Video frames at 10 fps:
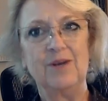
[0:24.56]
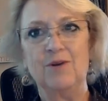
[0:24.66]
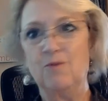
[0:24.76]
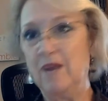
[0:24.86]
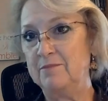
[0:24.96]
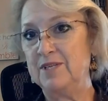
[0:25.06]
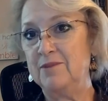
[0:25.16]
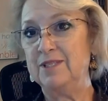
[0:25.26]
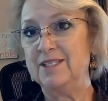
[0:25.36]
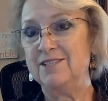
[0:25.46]
When I'm done
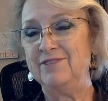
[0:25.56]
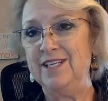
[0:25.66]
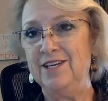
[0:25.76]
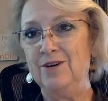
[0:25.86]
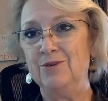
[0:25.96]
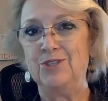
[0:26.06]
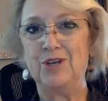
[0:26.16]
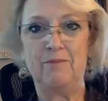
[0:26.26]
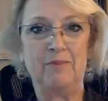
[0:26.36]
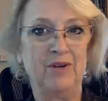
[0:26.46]
with this video,
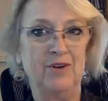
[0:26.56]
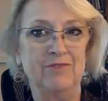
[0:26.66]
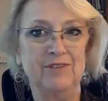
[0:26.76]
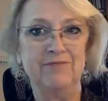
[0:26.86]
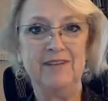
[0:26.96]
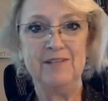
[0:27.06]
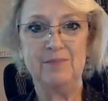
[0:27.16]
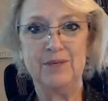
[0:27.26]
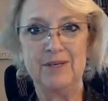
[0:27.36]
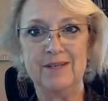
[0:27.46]
jump on over to
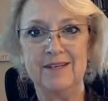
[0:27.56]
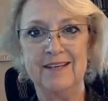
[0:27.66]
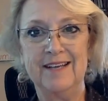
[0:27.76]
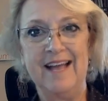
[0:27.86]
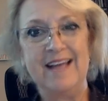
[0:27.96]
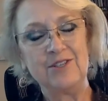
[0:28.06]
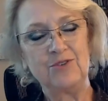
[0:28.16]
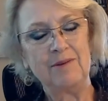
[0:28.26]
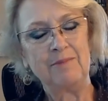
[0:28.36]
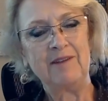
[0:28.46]
Facebook and
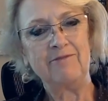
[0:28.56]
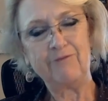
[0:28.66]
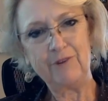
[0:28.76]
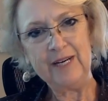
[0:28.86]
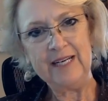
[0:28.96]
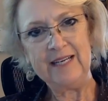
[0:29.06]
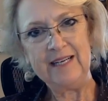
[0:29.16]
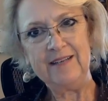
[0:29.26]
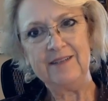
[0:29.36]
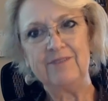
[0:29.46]
join my
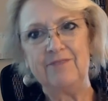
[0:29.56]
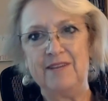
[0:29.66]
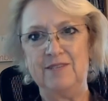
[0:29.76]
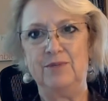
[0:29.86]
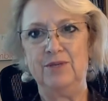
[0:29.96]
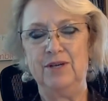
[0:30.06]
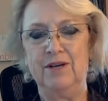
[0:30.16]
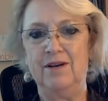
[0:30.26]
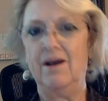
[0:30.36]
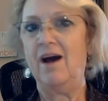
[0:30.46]
free Facebook
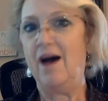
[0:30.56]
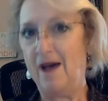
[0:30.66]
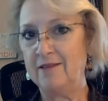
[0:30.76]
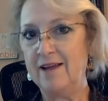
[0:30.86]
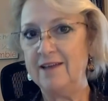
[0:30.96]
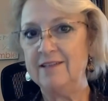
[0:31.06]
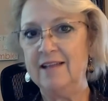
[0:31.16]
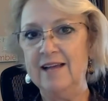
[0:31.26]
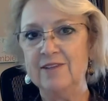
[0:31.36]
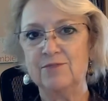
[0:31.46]
online
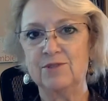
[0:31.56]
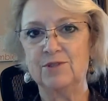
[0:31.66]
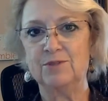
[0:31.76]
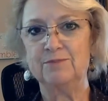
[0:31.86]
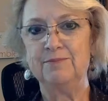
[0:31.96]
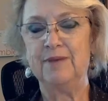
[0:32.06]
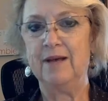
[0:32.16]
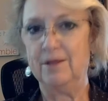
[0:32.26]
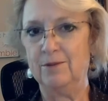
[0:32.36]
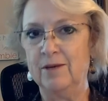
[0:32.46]
classroom,
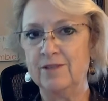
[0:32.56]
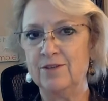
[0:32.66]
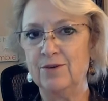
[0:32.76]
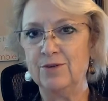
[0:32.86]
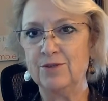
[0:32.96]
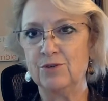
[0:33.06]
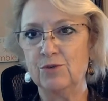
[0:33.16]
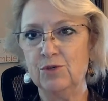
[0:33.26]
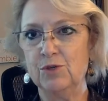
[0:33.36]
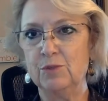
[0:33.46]
otherwise known as a
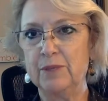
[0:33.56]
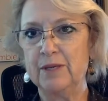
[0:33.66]
group,